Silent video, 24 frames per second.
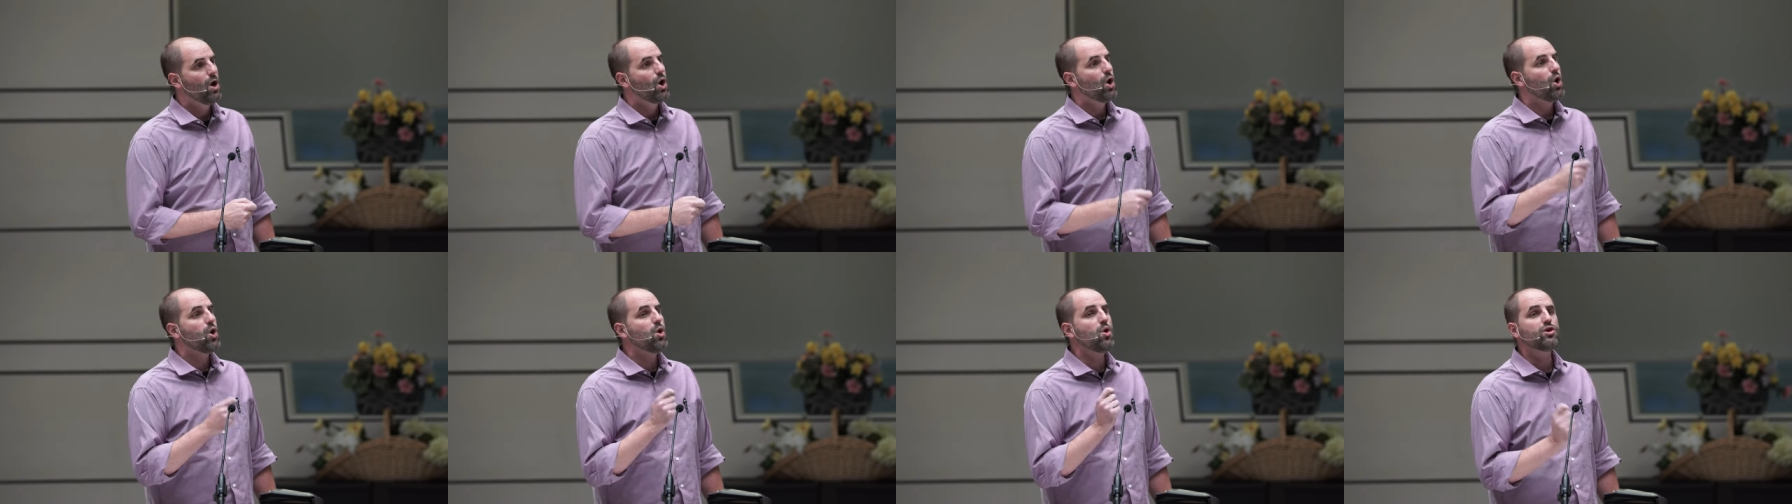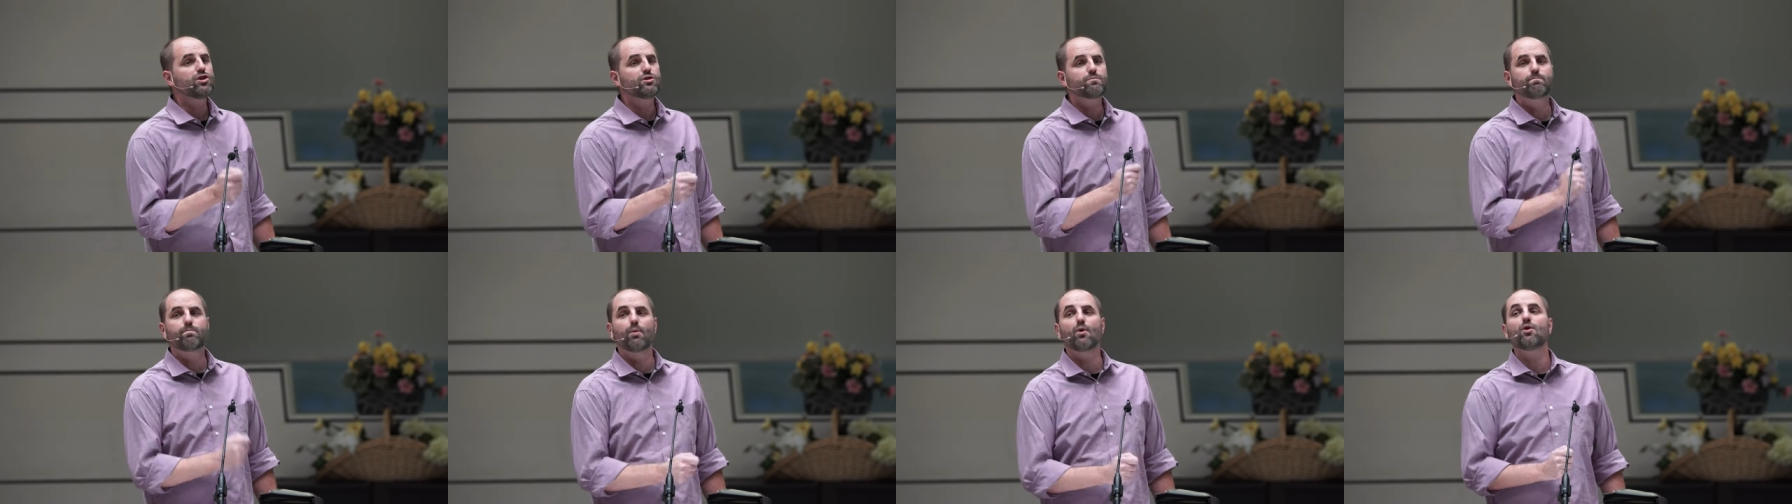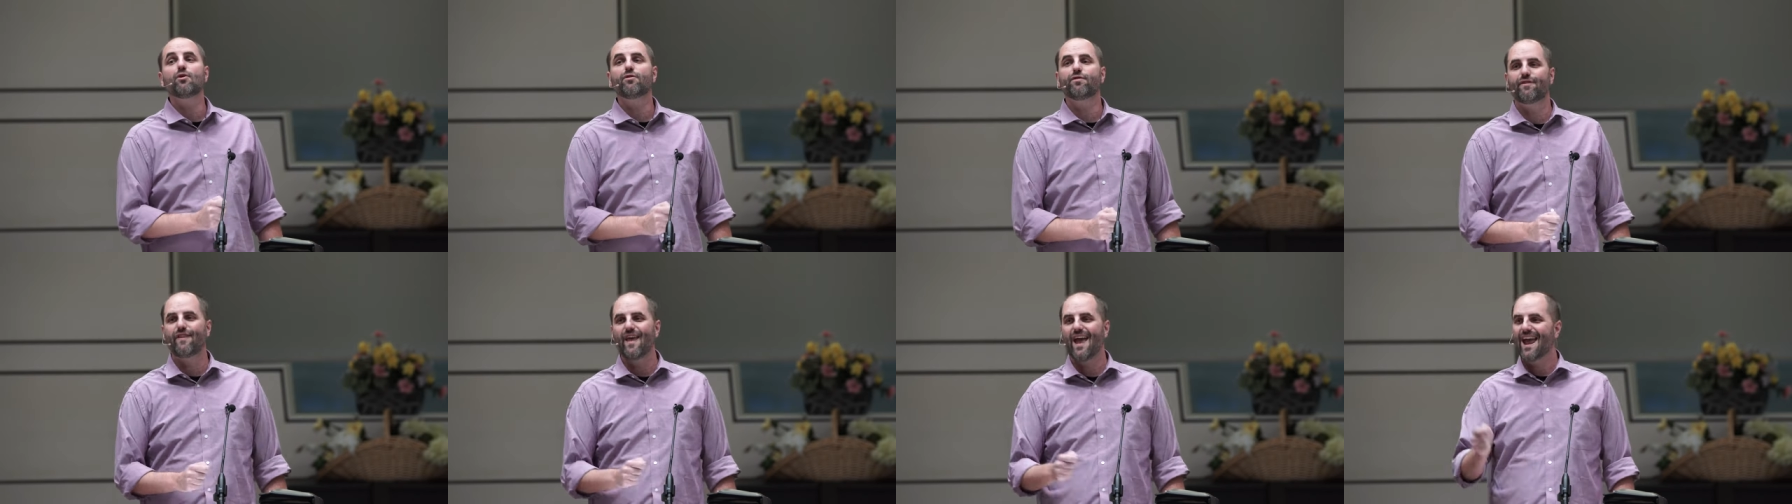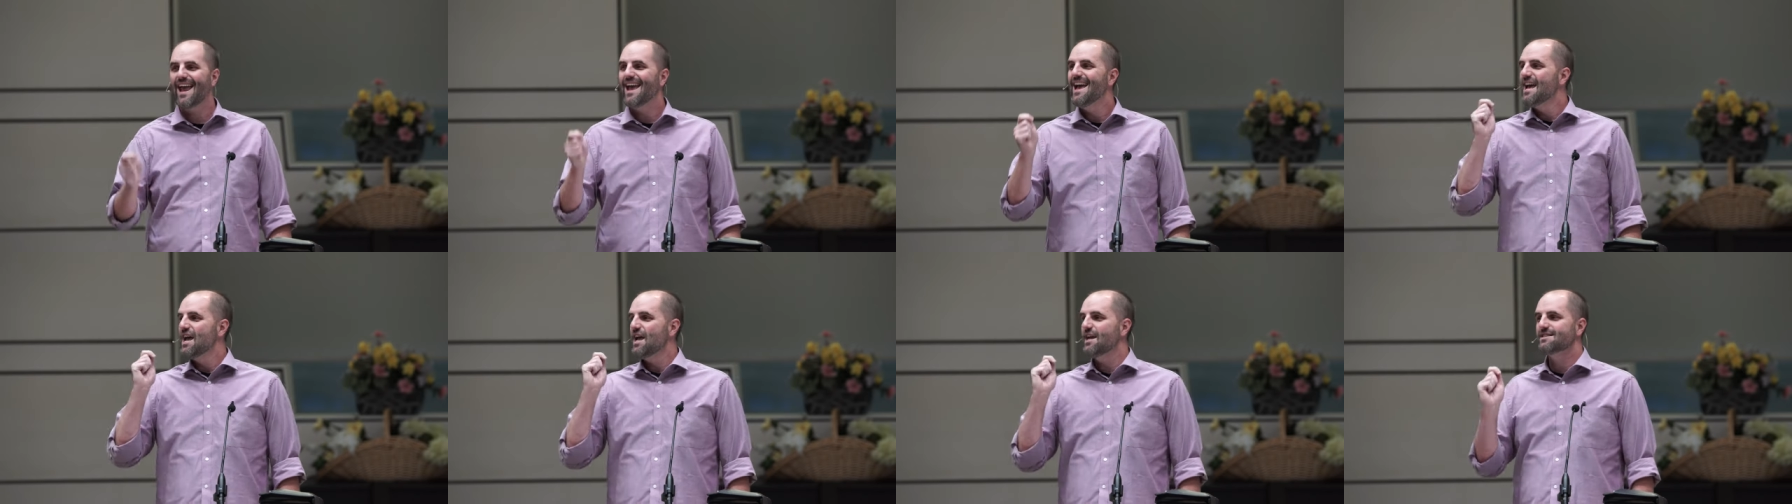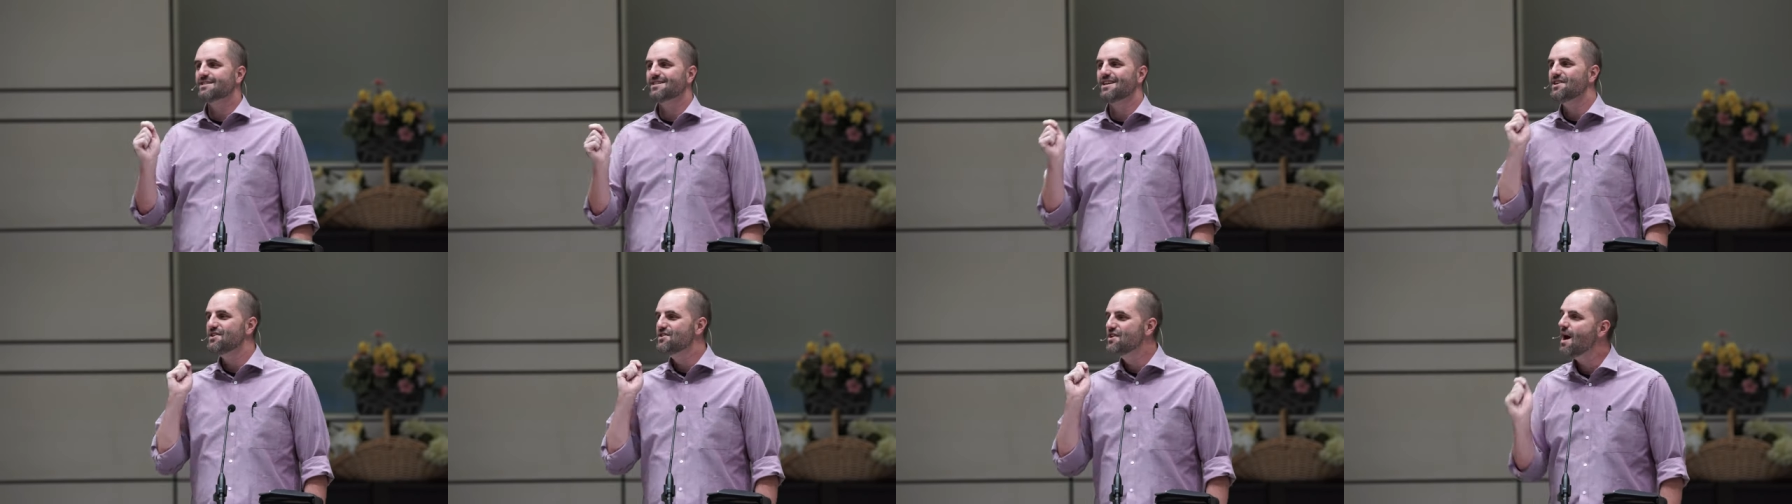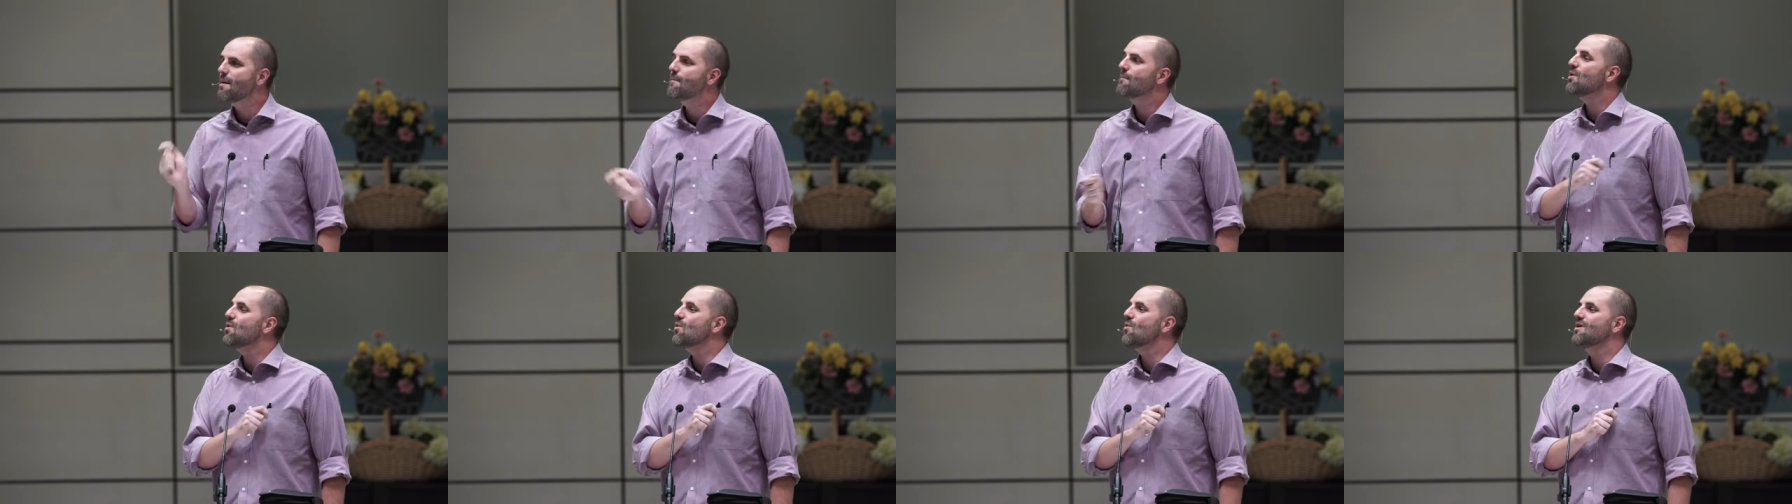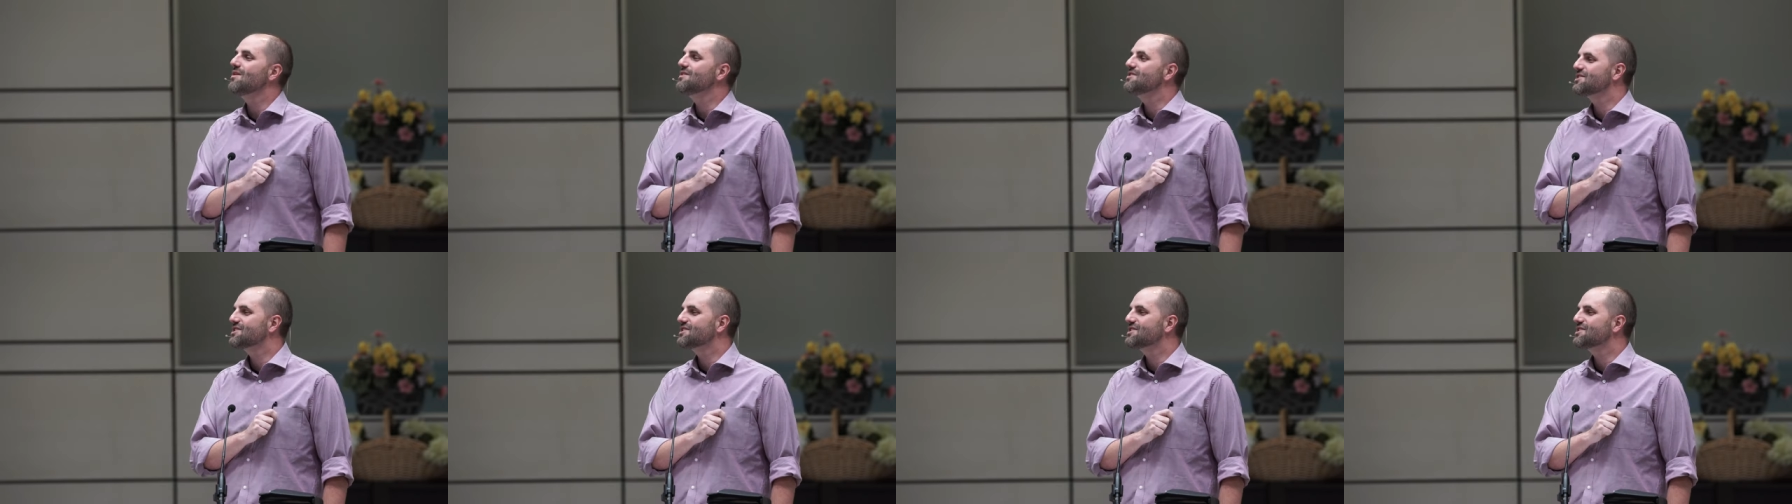Whose birthday is the number one